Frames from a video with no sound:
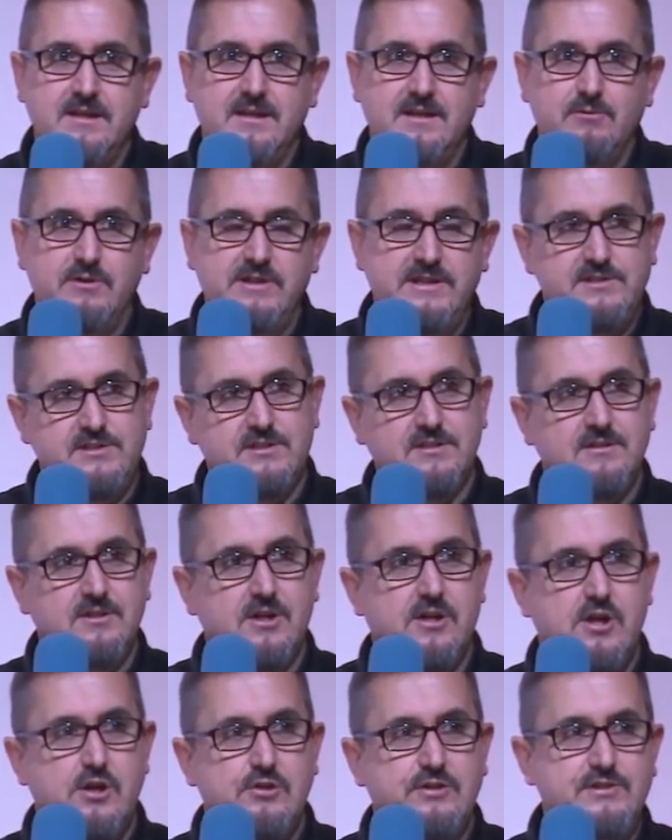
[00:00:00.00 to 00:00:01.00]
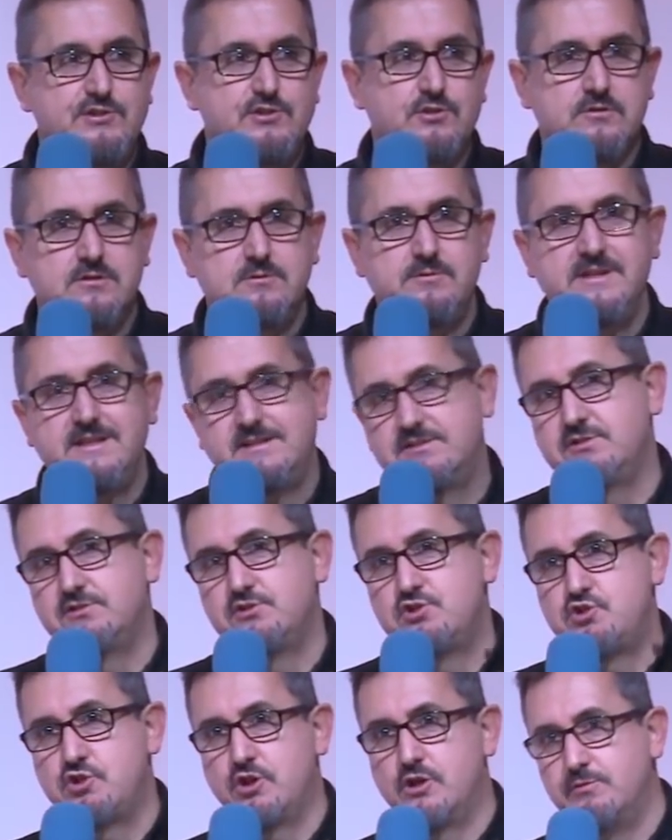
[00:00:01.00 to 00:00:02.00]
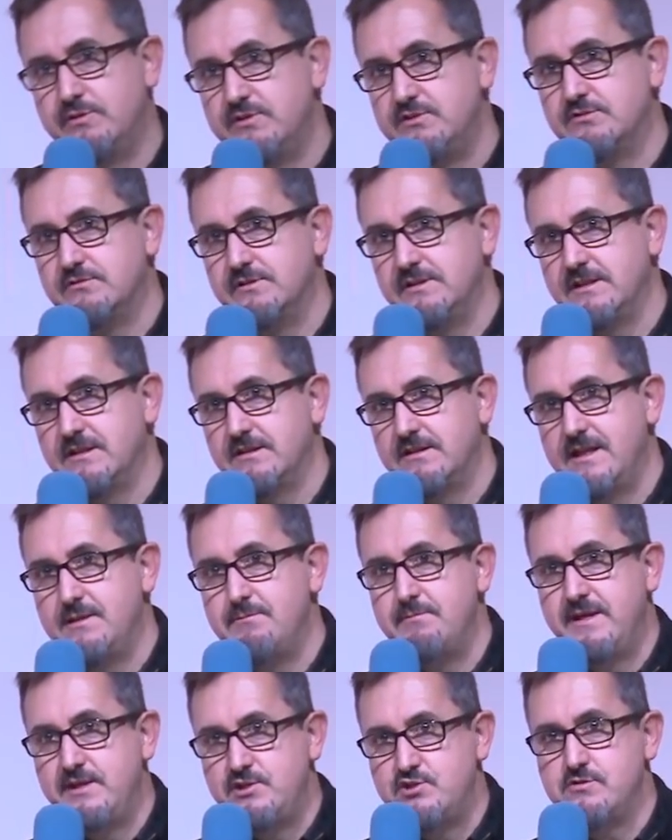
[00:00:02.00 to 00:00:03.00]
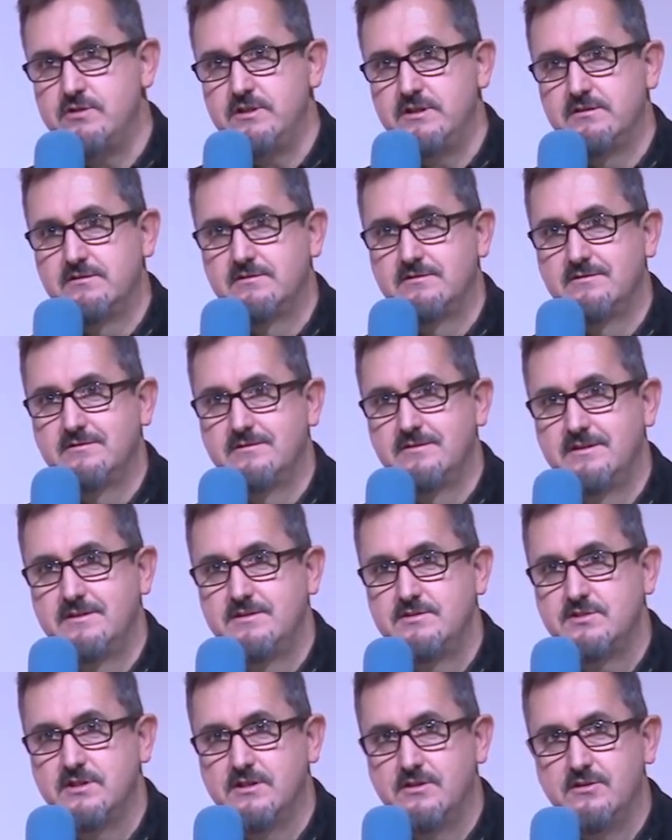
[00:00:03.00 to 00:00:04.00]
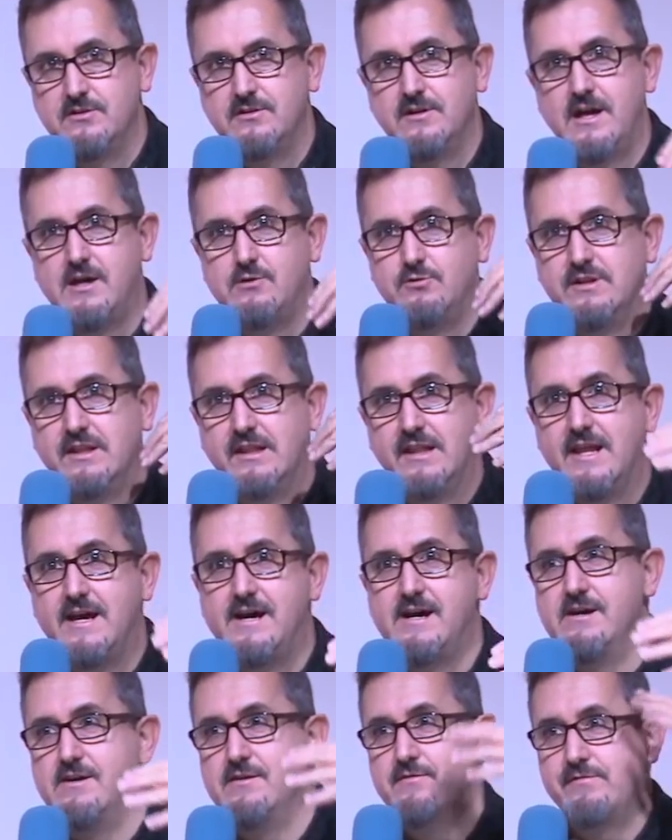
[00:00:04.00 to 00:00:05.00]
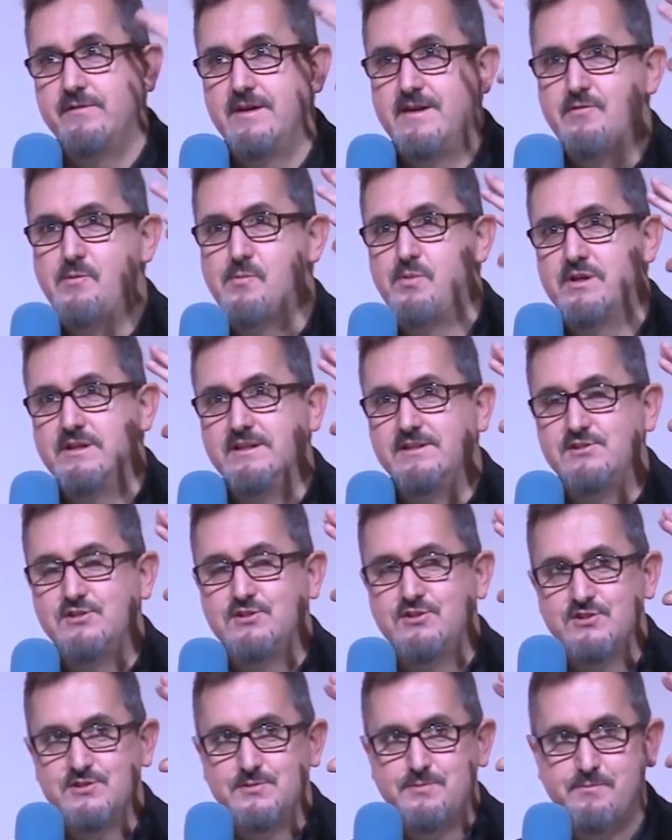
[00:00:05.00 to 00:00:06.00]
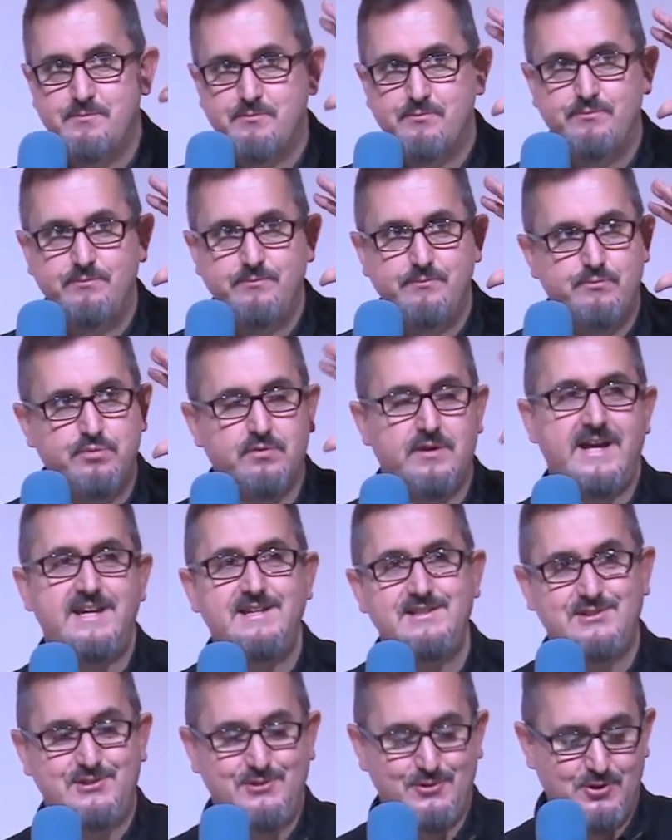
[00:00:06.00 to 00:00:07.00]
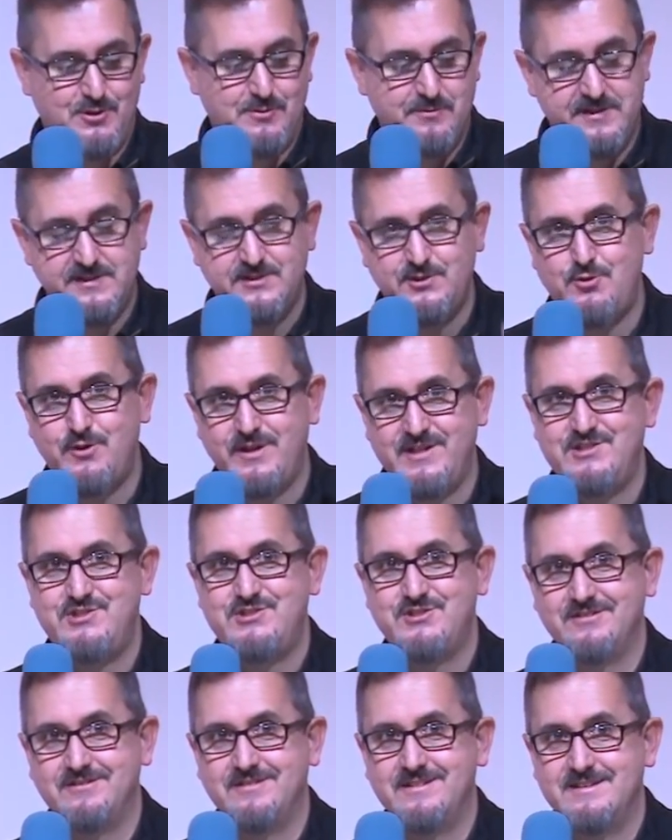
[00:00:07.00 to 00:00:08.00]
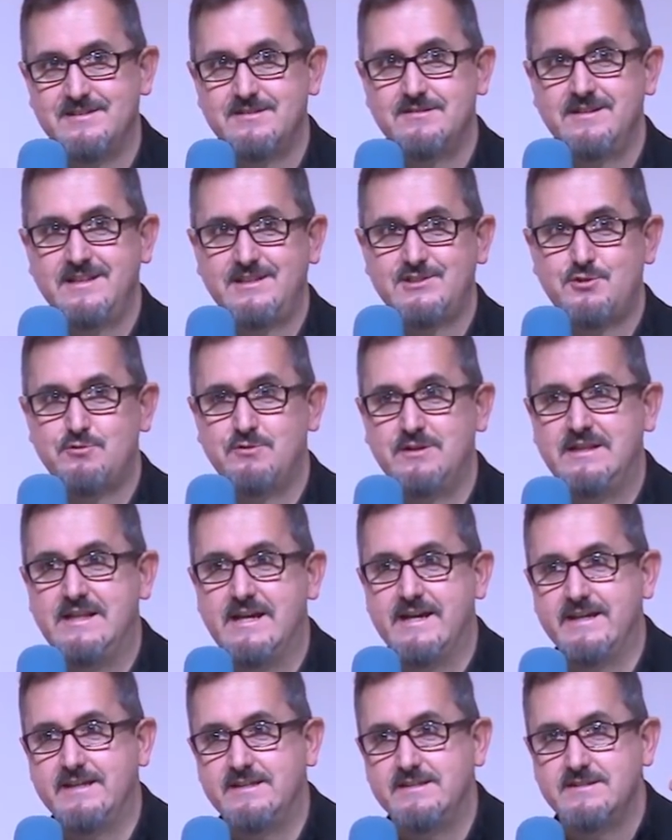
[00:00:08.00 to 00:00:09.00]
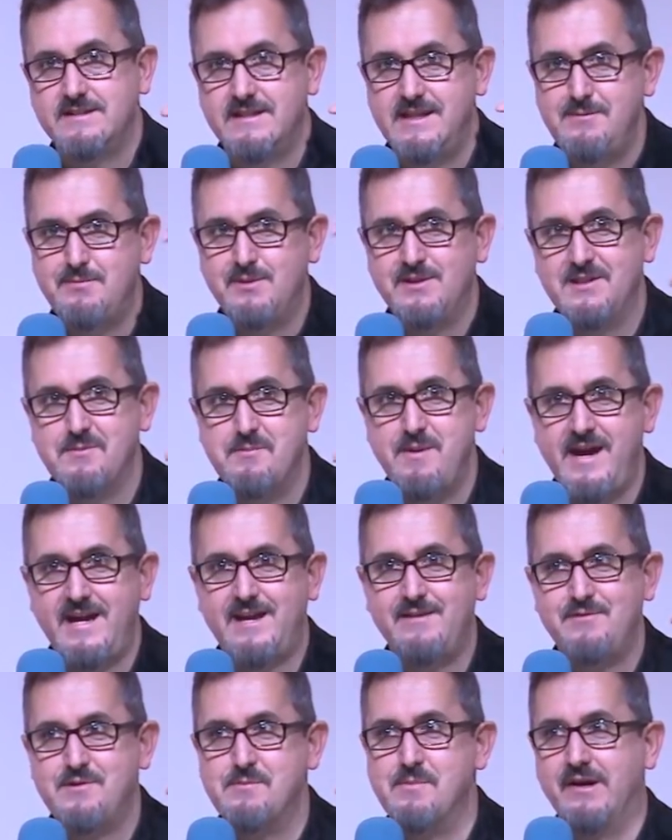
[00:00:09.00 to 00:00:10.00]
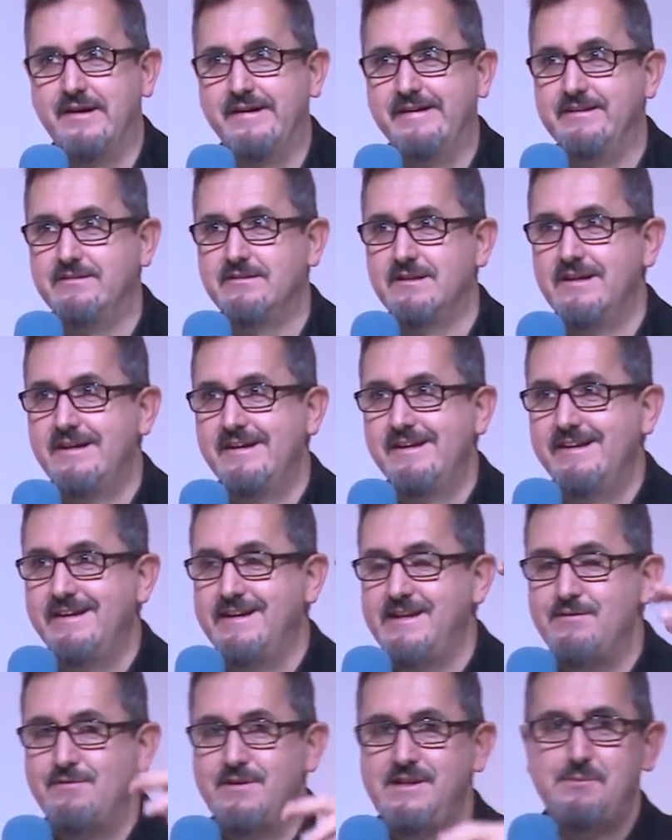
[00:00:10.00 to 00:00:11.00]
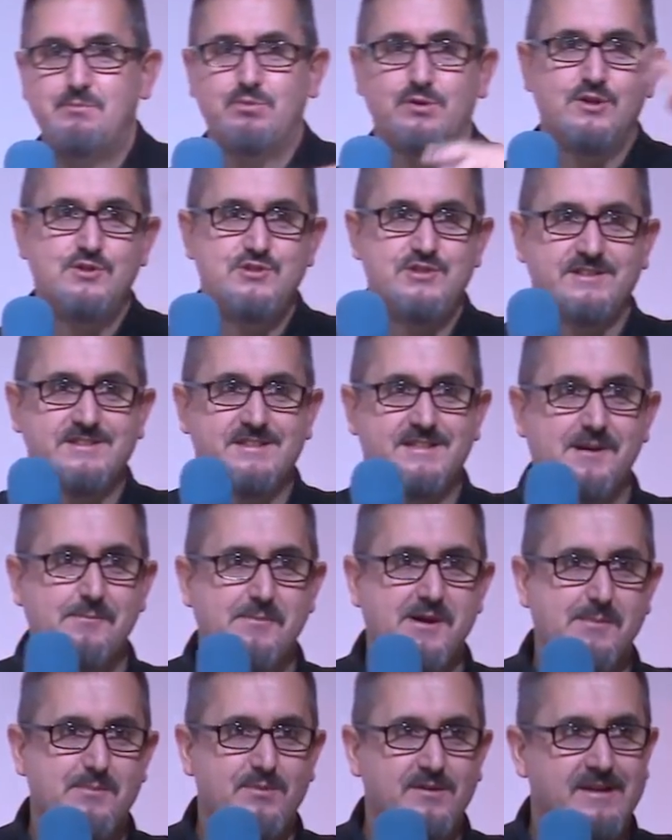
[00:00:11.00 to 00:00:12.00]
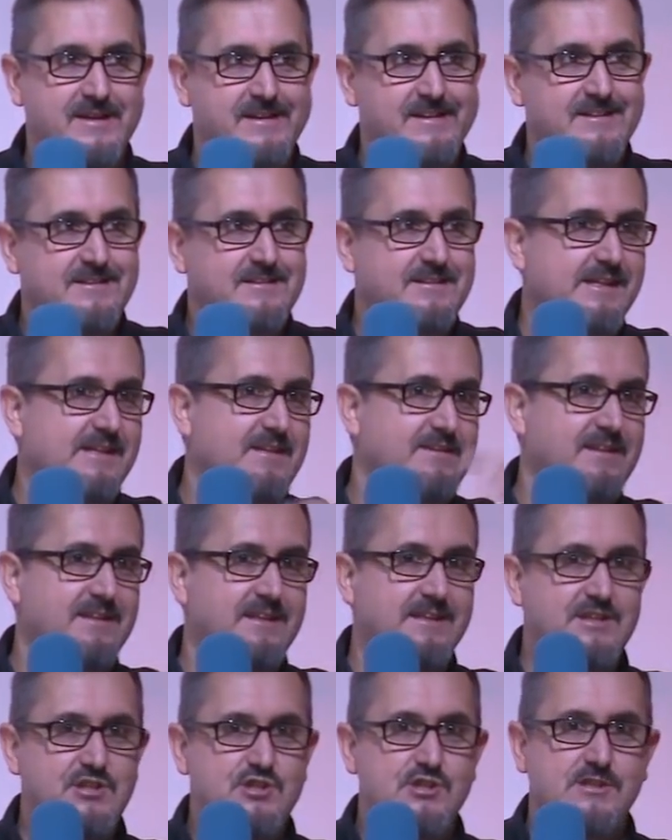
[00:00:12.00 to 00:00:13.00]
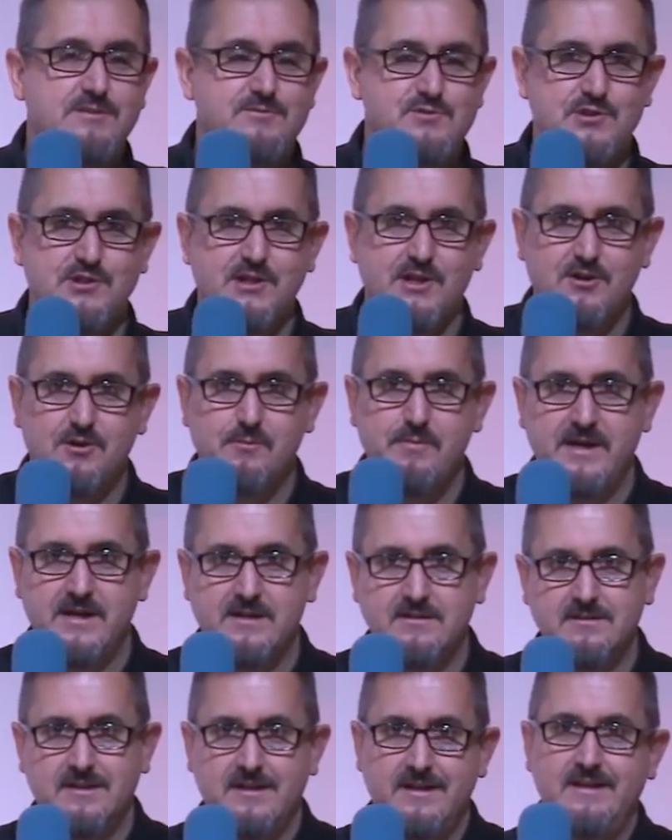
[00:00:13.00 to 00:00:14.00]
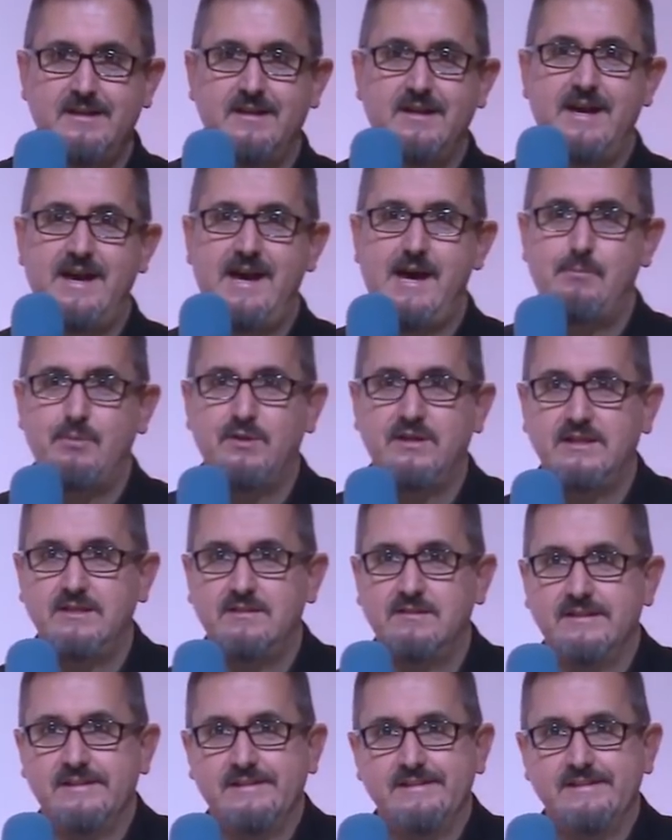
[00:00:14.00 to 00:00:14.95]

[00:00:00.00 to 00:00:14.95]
We need to not only do it, we need to show we're doing it and measure it. So I would love everybody to just brainstorm this question this next three days. Keep it in the back of your mind. And if any projects come up, anything, initiatives you know about are happening,